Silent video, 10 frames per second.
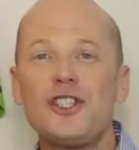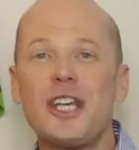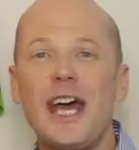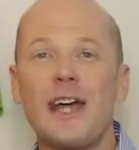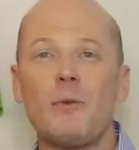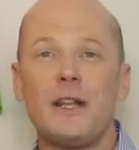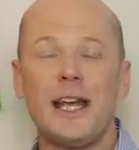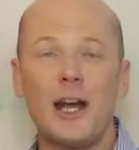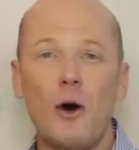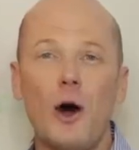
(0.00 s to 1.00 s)
check when
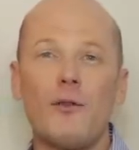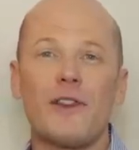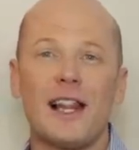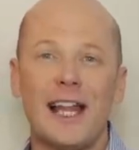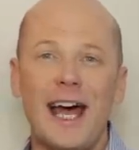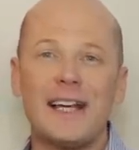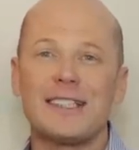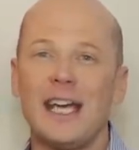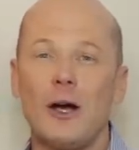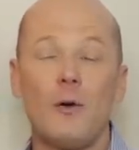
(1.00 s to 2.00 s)
they go over the
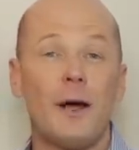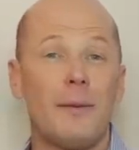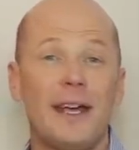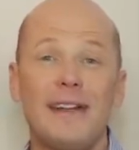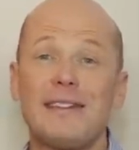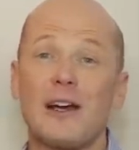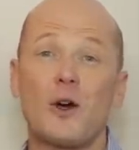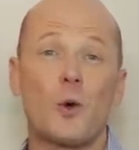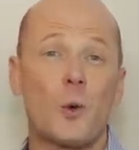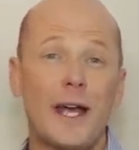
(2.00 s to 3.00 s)
last KOM. It's a
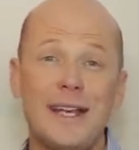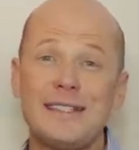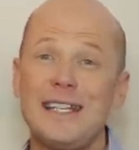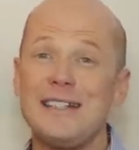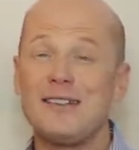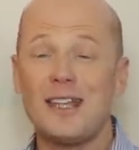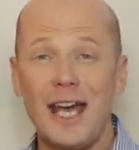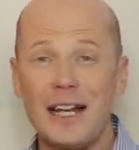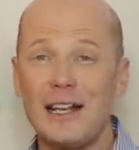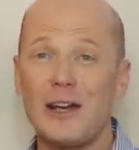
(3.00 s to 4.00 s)
crazy
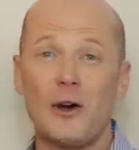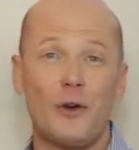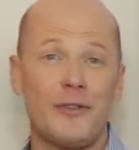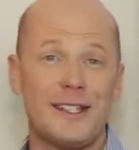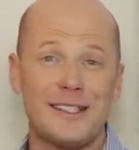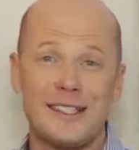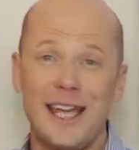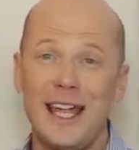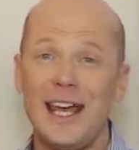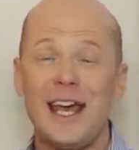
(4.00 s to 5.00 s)
technical descent.